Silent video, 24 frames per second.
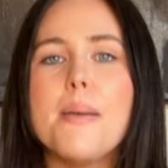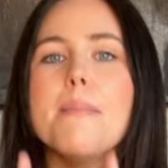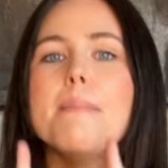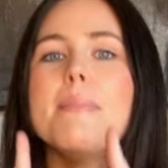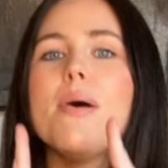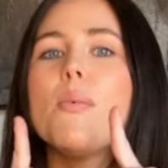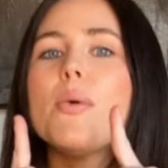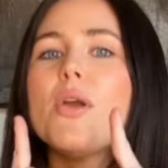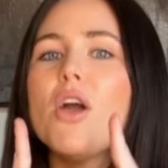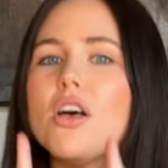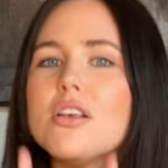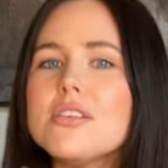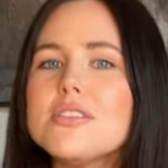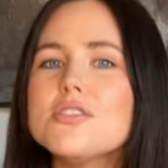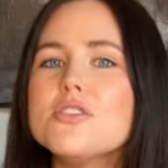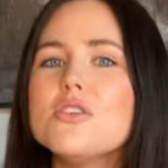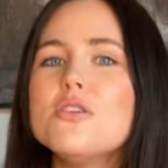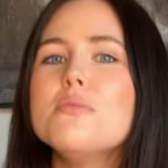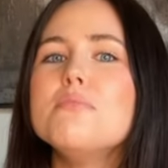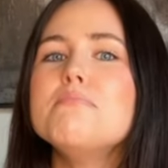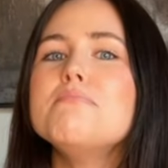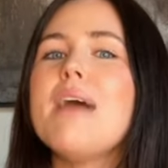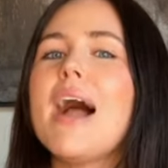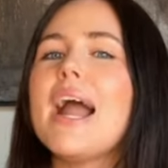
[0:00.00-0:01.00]
but we
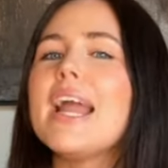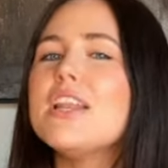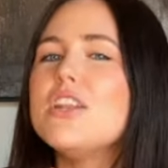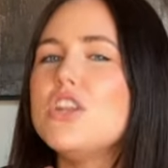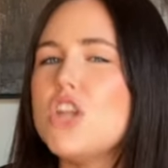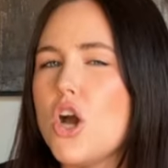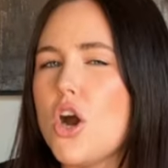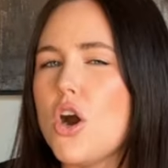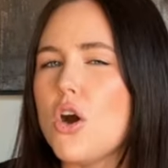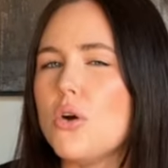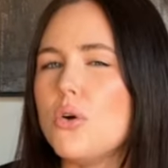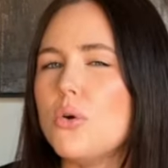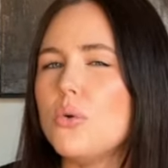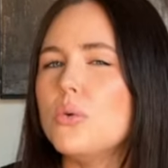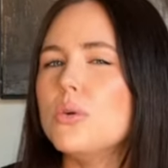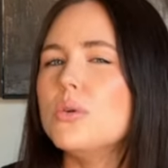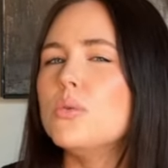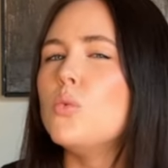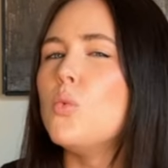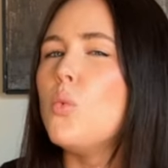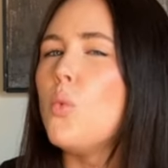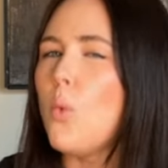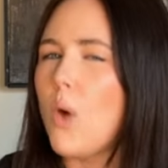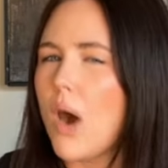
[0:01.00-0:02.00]
also might
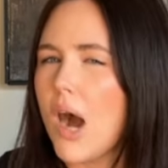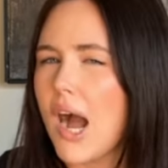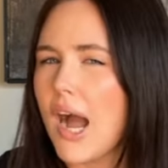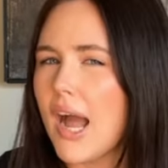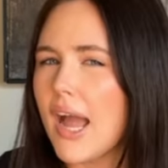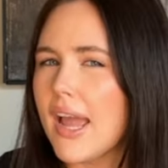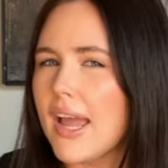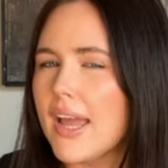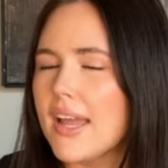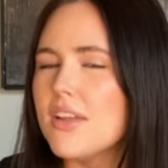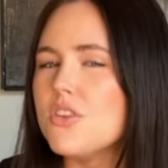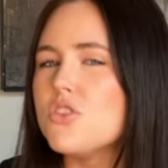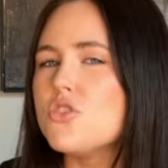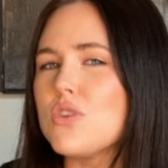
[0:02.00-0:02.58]
know why